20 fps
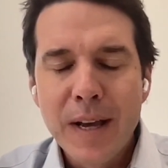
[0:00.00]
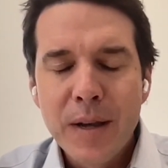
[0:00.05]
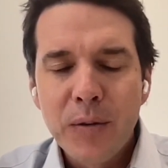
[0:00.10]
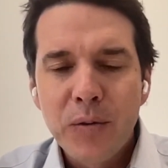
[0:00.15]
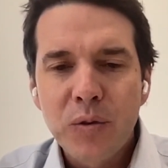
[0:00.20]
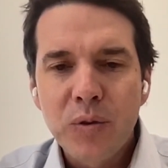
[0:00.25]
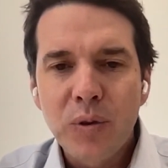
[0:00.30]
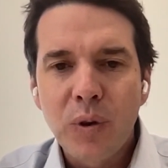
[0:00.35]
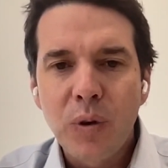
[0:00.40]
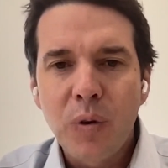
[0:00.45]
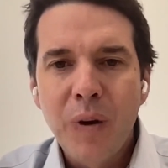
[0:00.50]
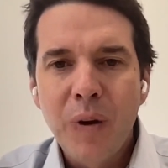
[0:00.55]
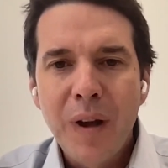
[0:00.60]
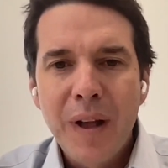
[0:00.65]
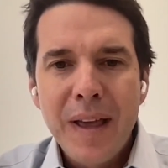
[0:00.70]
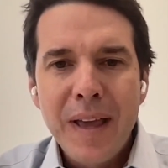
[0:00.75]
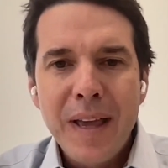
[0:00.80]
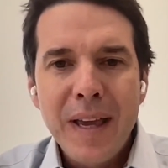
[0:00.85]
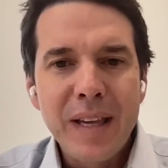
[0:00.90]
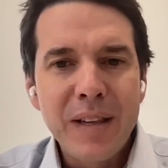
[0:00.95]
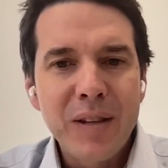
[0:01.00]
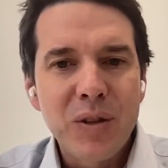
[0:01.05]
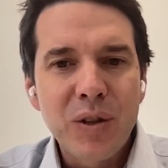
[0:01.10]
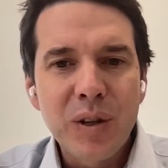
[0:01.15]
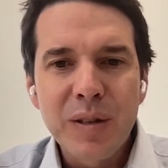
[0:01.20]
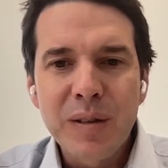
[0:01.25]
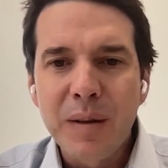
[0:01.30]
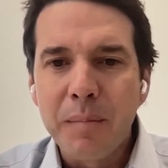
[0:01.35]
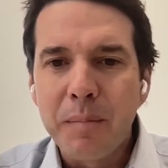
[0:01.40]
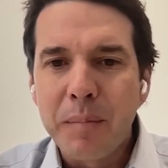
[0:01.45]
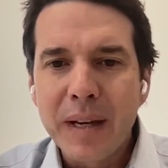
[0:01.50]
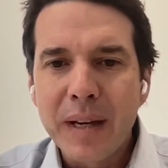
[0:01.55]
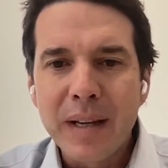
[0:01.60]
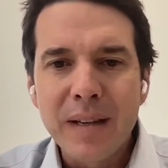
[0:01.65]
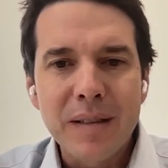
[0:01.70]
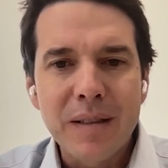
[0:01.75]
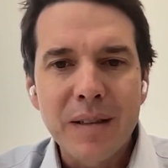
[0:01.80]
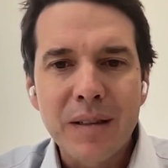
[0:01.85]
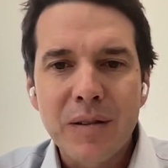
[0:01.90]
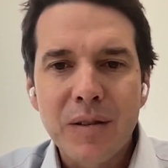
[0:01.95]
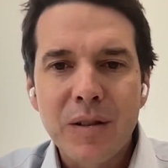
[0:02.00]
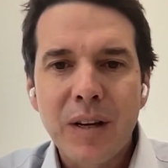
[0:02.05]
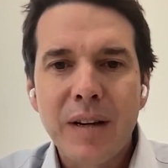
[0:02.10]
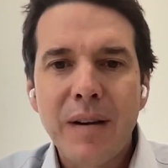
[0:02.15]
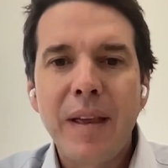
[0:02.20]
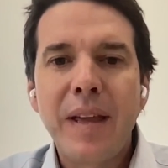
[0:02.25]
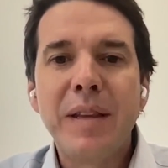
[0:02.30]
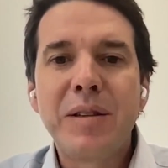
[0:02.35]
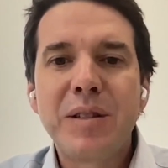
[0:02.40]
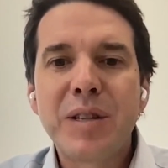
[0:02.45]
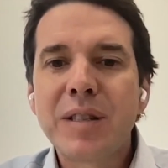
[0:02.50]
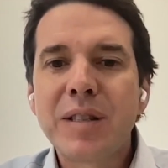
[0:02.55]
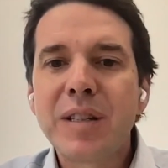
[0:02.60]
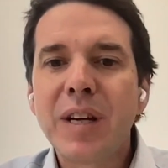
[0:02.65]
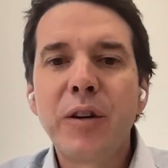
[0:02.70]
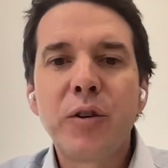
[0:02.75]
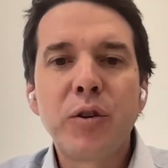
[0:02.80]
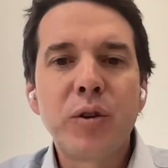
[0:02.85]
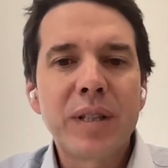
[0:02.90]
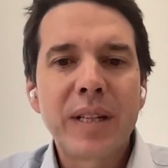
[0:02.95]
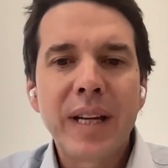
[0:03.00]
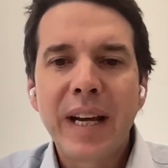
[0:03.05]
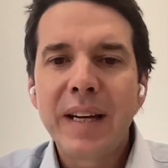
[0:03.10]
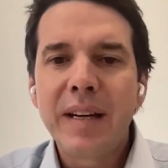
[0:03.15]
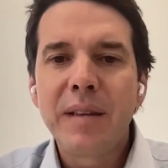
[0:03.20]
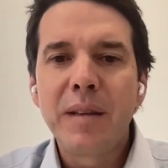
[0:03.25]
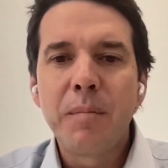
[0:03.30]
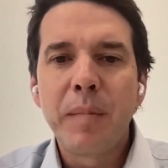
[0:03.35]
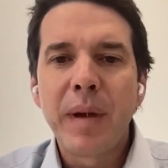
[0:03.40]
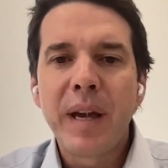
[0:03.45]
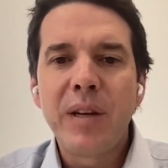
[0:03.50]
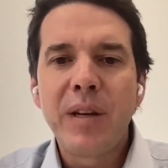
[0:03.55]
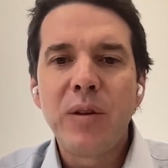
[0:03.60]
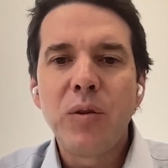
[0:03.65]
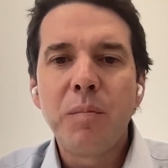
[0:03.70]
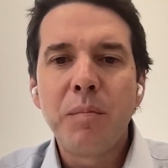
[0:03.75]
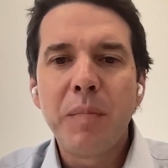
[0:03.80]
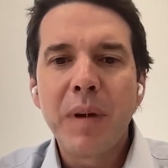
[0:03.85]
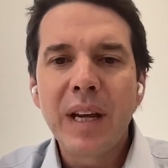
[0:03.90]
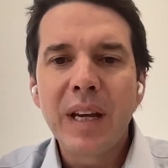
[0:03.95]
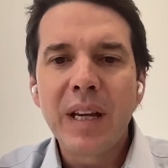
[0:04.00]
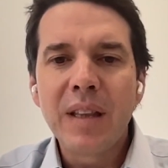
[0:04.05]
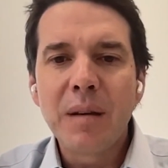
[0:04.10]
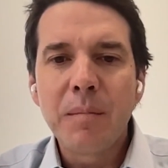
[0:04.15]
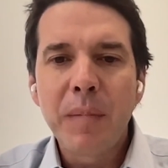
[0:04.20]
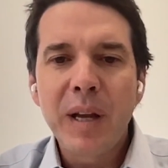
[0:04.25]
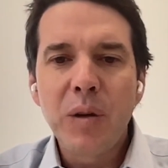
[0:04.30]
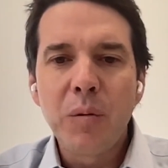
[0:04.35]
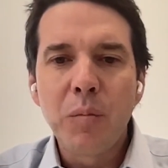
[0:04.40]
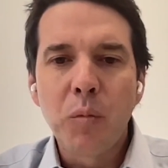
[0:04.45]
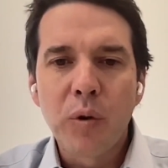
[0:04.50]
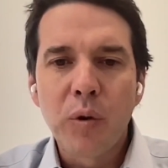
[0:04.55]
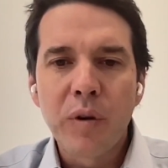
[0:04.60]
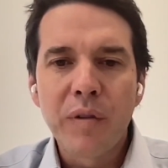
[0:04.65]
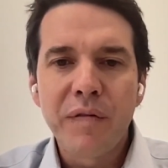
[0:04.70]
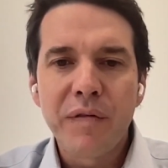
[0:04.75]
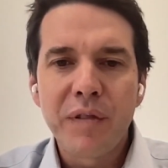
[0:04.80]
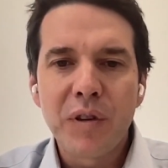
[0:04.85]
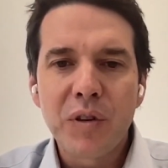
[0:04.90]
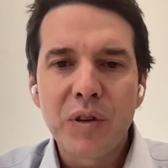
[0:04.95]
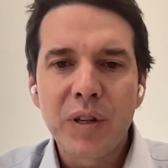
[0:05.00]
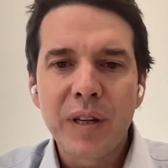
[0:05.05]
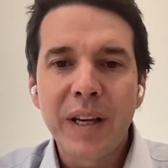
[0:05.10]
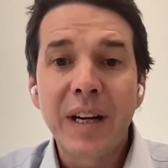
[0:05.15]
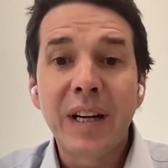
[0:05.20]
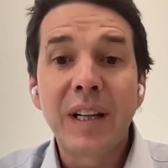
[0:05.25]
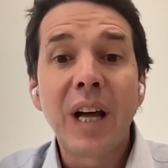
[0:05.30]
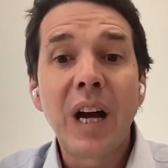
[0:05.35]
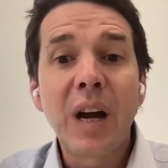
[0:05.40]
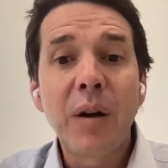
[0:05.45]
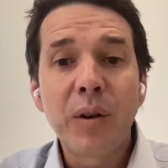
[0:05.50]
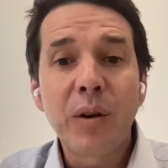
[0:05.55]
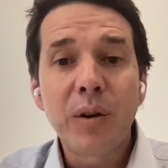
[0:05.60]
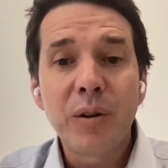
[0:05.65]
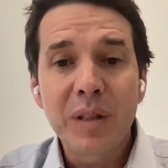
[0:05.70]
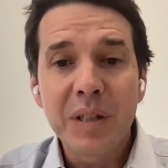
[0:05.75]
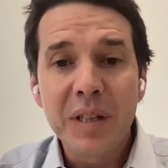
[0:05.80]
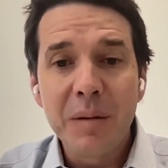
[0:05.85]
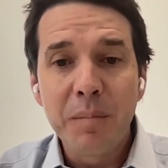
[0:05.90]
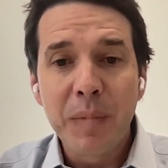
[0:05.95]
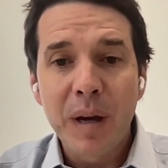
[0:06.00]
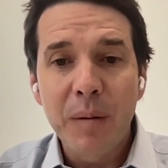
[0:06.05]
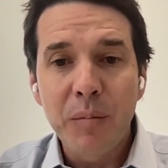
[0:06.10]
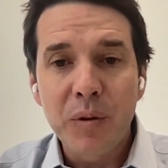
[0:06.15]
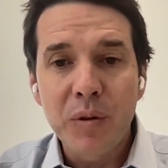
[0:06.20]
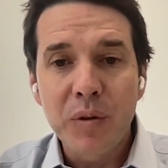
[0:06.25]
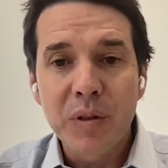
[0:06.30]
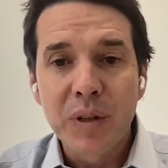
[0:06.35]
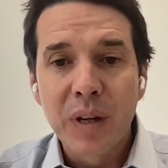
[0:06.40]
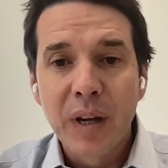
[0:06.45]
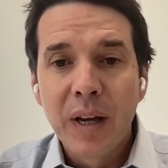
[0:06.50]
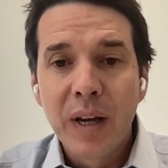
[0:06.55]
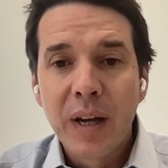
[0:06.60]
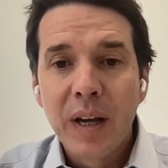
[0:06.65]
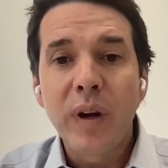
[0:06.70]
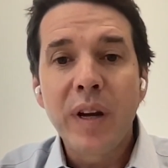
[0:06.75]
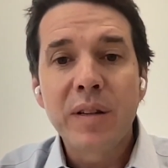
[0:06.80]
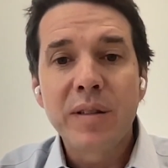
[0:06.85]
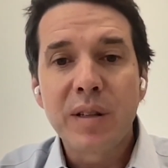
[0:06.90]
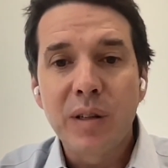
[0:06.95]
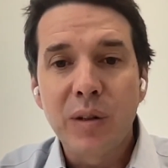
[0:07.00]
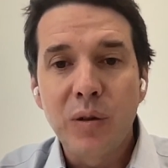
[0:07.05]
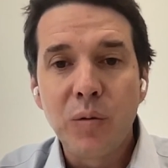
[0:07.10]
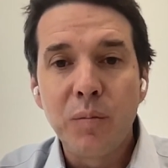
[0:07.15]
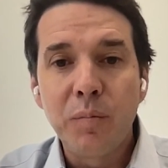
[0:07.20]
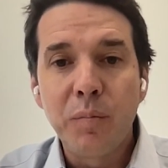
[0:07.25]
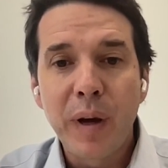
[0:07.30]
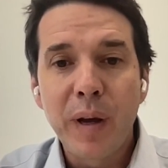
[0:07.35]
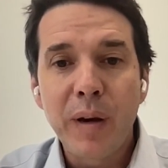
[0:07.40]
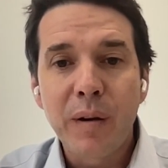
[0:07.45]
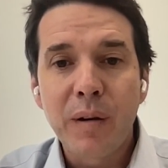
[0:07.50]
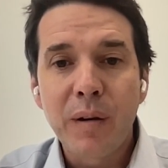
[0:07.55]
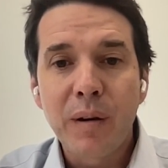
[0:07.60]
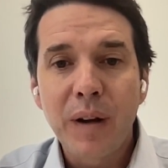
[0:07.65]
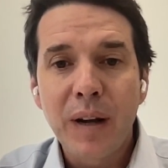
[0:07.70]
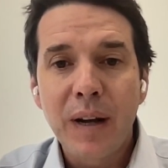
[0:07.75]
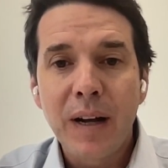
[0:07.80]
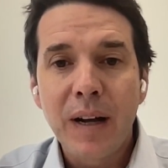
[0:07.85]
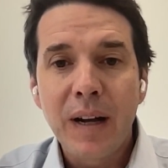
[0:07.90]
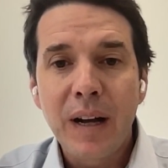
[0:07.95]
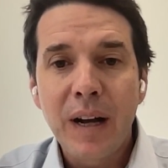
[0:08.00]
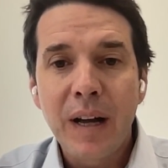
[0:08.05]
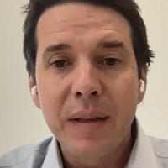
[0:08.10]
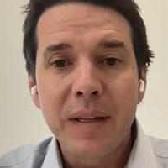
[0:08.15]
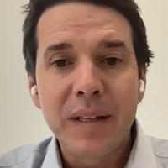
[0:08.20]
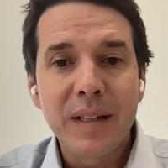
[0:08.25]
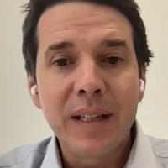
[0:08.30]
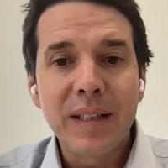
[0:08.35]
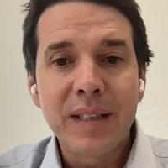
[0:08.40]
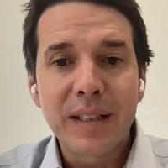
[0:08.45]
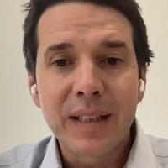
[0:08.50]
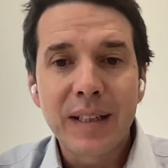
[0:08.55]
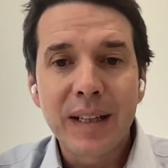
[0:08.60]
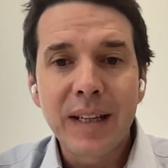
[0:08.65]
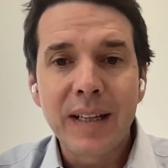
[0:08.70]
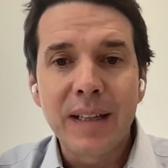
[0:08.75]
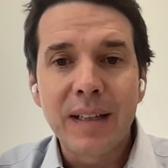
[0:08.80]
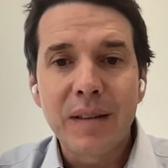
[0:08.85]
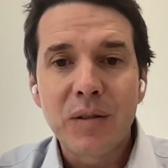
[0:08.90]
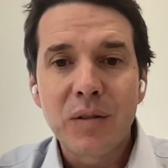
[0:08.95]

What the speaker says: So it's just the basics, John. It's just understanding the menu, making the menu more efficient, and allowing our team members to execute better on the day-to-day.